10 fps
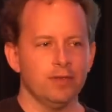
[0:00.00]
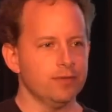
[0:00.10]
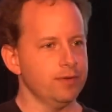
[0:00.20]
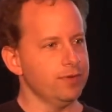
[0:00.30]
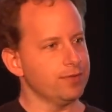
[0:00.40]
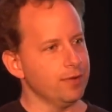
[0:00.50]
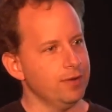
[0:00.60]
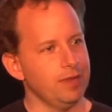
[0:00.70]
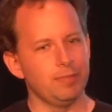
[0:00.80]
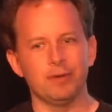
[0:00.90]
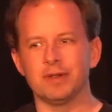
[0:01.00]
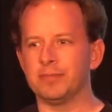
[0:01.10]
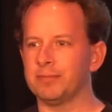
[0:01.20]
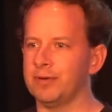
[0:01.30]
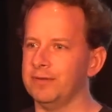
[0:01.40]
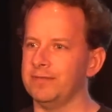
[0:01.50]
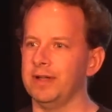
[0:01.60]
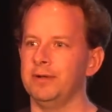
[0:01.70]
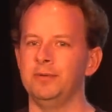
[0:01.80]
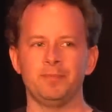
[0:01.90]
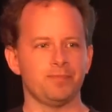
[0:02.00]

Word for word: So you slowly build up the profile.